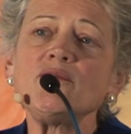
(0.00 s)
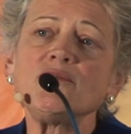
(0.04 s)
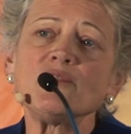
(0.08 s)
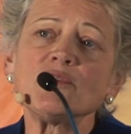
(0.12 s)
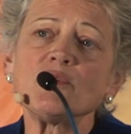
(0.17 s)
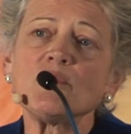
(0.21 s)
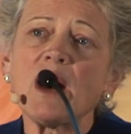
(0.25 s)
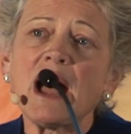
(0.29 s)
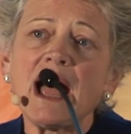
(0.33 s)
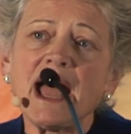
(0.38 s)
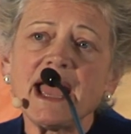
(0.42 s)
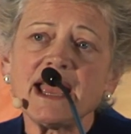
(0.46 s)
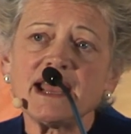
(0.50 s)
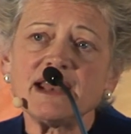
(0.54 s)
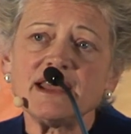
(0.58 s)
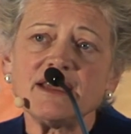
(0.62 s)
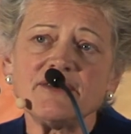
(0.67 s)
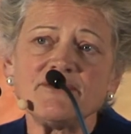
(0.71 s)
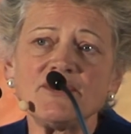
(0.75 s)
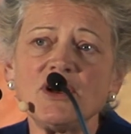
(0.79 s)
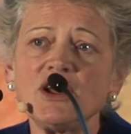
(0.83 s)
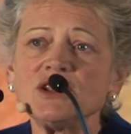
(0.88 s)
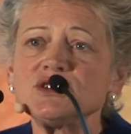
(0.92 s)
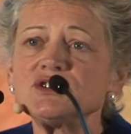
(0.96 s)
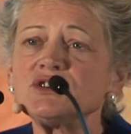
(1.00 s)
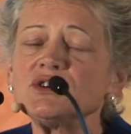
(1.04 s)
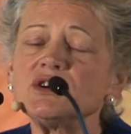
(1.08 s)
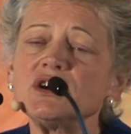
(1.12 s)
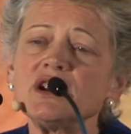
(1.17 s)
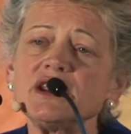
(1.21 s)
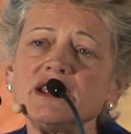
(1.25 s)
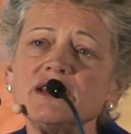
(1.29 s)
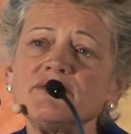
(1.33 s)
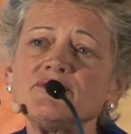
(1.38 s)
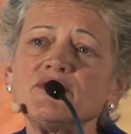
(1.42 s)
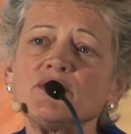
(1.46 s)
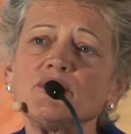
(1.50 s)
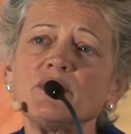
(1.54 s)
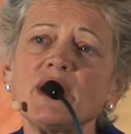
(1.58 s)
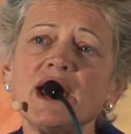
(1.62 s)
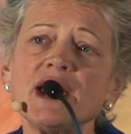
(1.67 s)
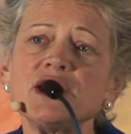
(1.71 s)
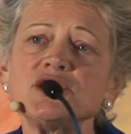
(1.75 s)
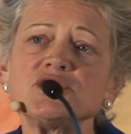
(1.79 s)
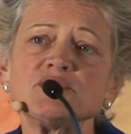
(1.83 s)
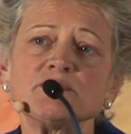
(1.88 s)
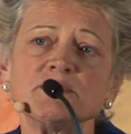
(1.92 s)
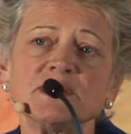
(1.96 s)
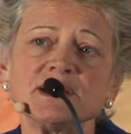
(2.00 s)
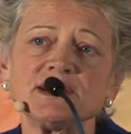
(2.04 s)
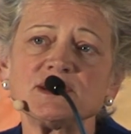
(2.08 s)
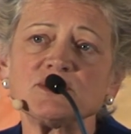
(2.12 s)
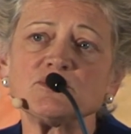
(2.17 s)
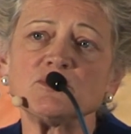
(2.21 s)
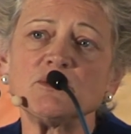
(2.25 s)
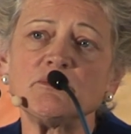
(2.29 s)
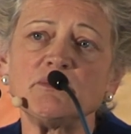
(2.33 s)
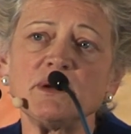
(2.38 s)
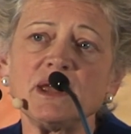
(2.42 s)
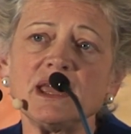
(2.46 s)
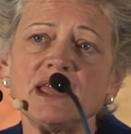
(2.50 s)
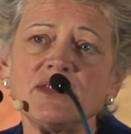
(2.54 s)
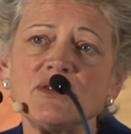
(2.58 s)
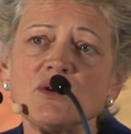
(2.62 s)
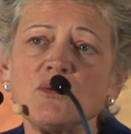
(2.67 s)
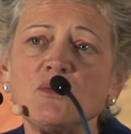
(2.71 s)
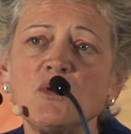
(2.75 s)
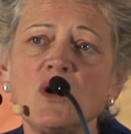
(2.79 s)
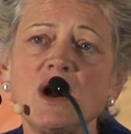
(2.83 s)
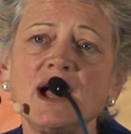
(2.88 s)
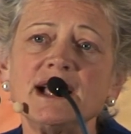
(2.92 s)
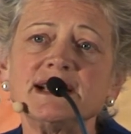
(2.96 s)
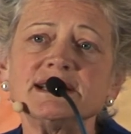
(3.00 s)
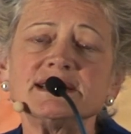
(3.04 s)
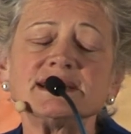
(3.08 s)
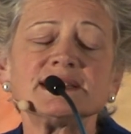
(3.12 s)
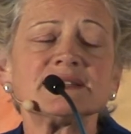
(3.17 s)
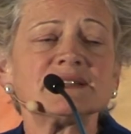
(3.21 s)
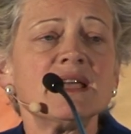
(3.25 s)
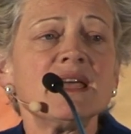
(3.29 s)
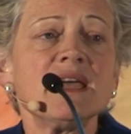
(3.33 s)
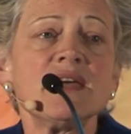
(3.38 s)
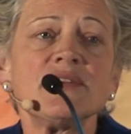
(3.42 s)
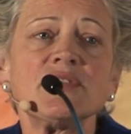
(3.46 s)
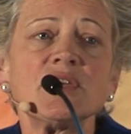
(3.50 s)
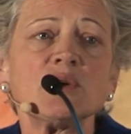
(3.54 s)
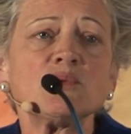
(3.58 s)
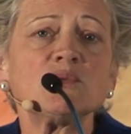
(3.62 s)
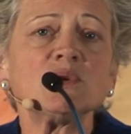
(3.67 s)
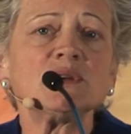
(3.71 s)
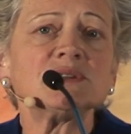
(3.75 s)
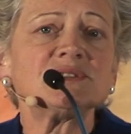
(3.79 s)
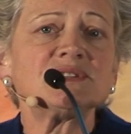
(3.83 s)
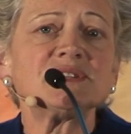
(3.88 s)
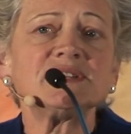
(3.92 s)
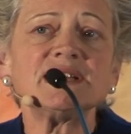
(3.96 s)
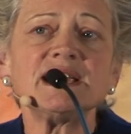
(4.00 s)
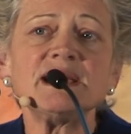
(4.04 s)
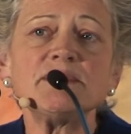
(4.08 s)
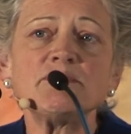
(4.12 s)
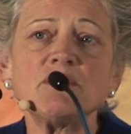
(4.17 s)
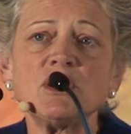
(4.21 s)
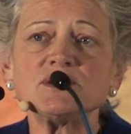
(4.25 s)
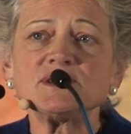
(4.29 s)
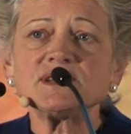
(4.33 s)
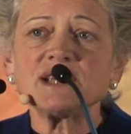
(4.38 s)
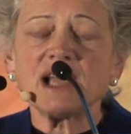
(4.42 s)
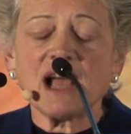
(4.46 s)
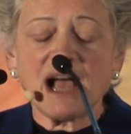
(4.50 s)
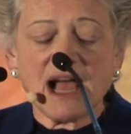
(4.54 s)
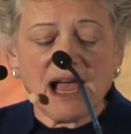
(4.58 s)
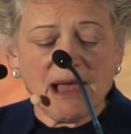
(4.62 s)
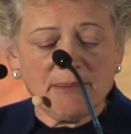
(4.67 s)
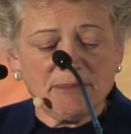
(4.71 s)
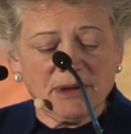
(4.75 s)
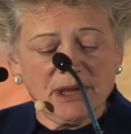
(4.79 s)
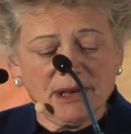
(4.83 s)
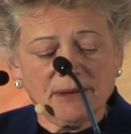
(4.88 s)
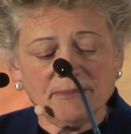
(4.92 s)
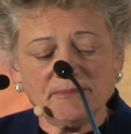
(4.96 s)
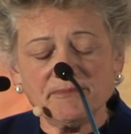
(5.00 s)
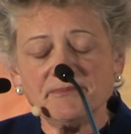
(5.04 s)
variety of alternative arrangements will be the ones that we'll see most common.